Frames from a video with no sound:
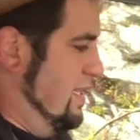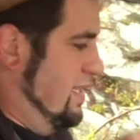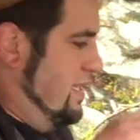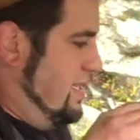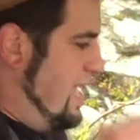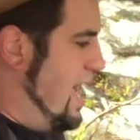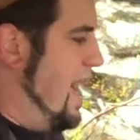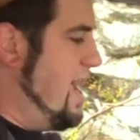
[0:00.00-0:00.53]

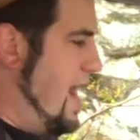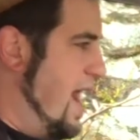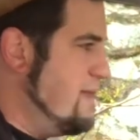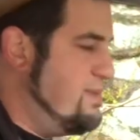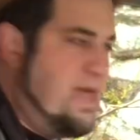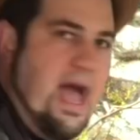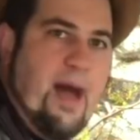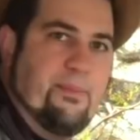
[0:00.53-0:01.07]
yeah, I'd
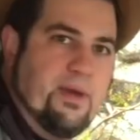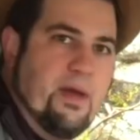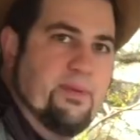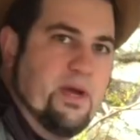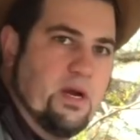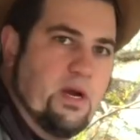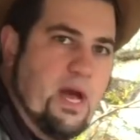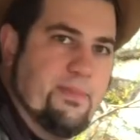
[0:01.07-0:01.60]
be happy up
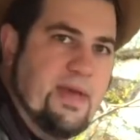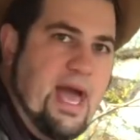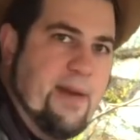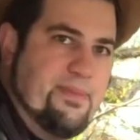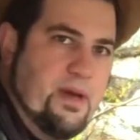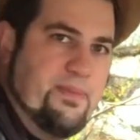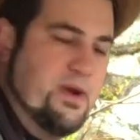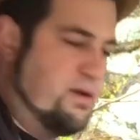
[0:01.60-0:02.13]
here. I'd be happy
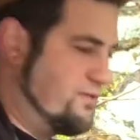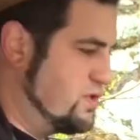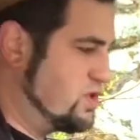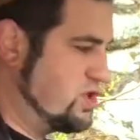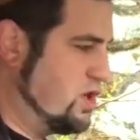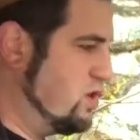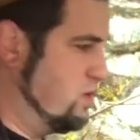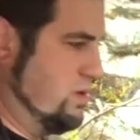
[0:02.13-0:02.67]
up here for
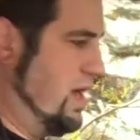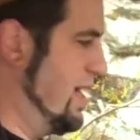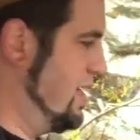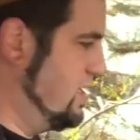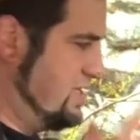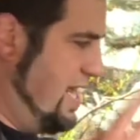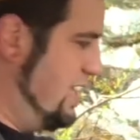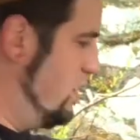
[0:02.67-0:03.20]
sure. I could
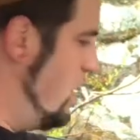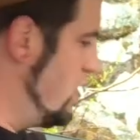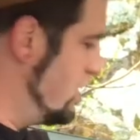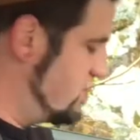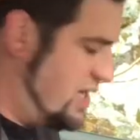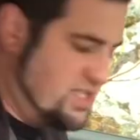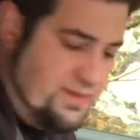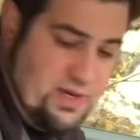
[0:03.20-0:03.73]
take longer
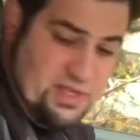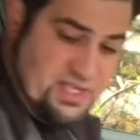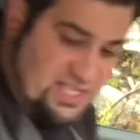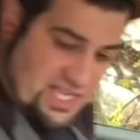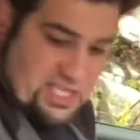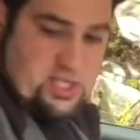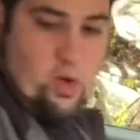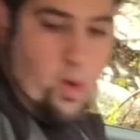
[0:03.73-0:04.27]
drives up here. The
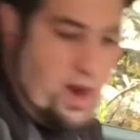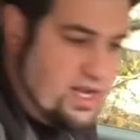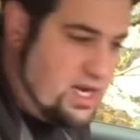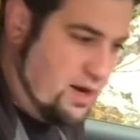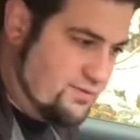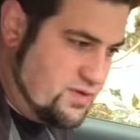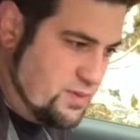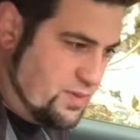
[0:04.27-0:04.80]
seat's quite
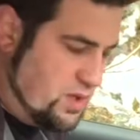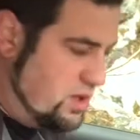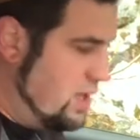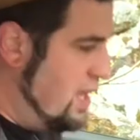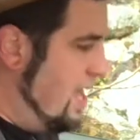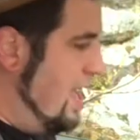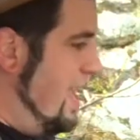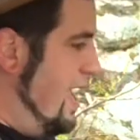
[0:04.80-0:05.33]
comfortable.
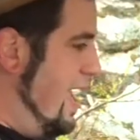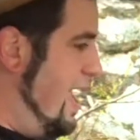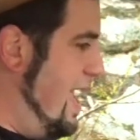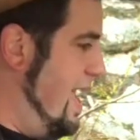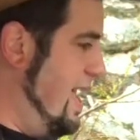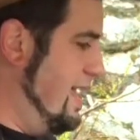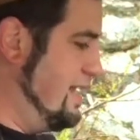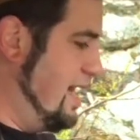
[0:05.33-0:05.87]

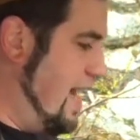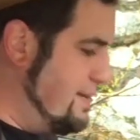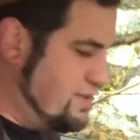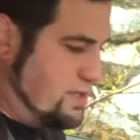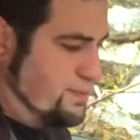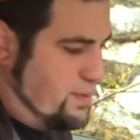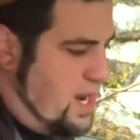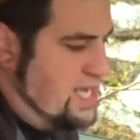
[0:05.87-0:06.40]
And I'm
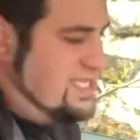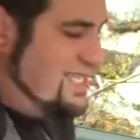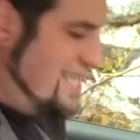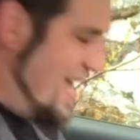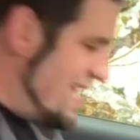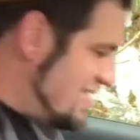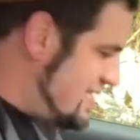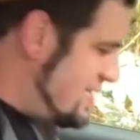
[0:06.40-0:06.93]
surprised.
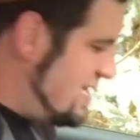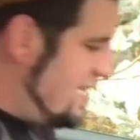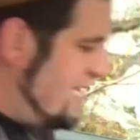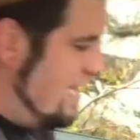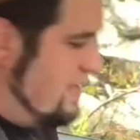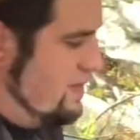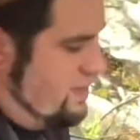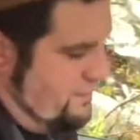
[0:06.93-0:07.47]
Yes,
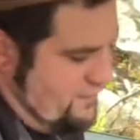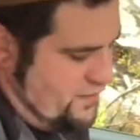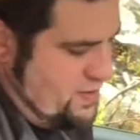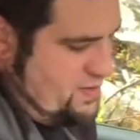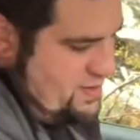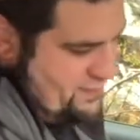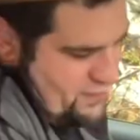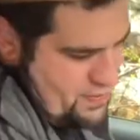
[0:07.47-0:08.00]
the
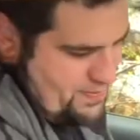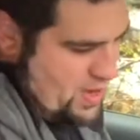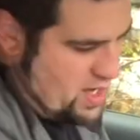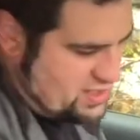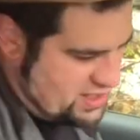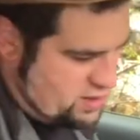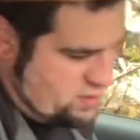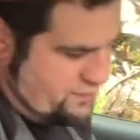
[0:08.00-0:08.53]
foot box
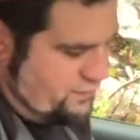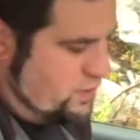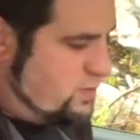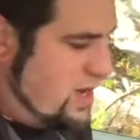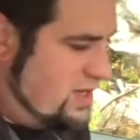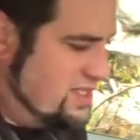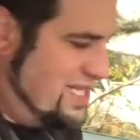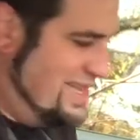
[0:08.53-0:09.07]
here, the
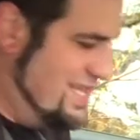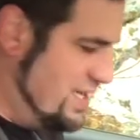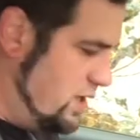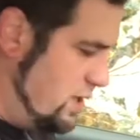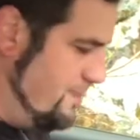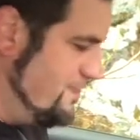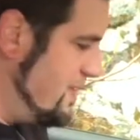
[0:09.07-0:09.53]
footwell is a little